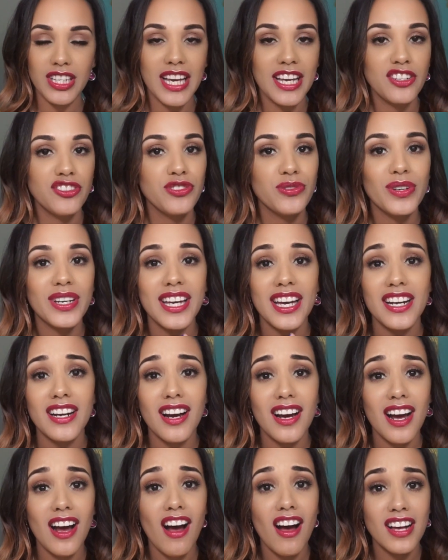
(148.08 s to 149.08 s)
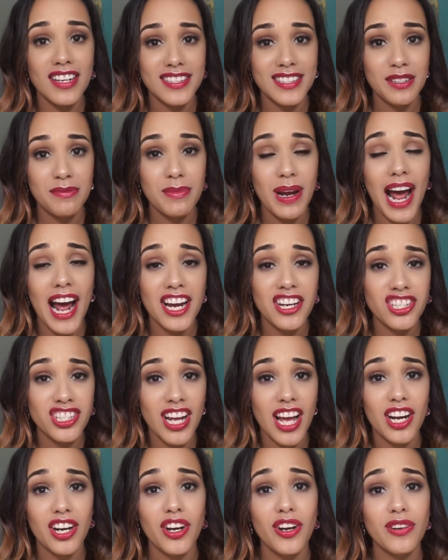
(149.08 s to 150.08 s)
You get awesome
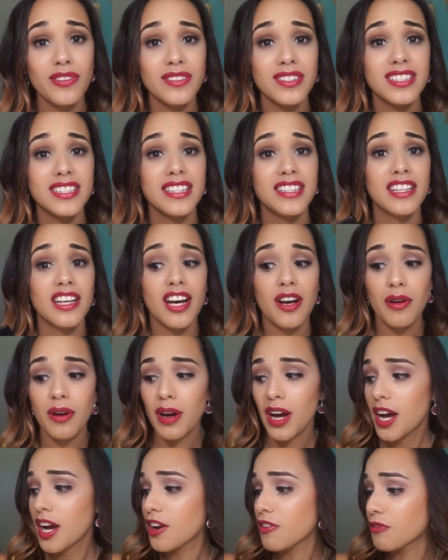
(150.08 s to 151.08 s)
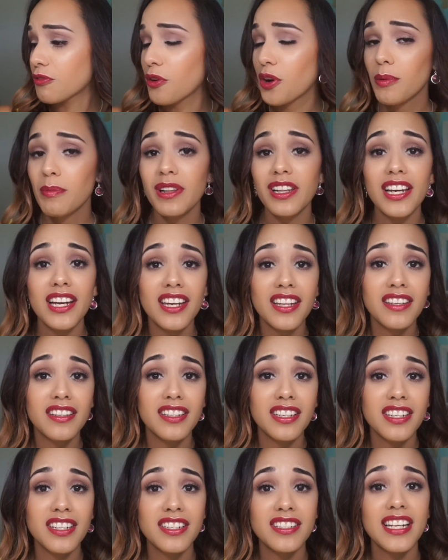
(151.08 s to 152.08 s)
eyeshadows. The formula in
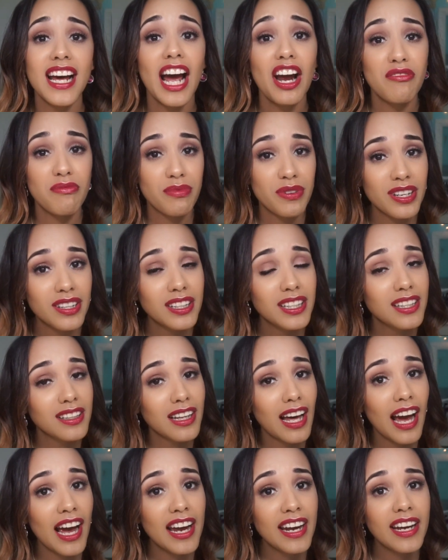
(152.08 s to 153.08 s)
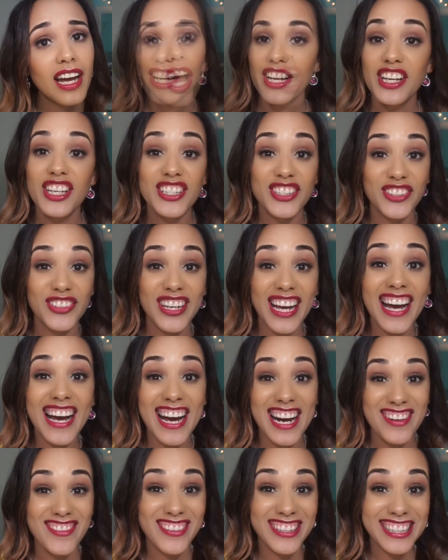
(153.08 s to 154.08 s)
these I really like. So yeah,
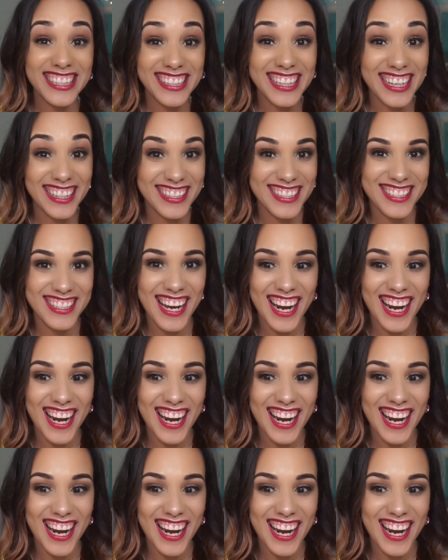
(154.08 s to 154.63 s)
I really like this